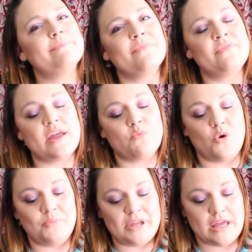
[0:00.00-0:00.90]
they
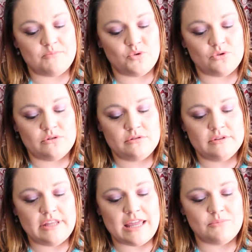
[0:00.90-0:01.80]
won't be able
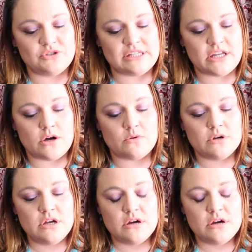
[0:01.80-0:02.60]
to go.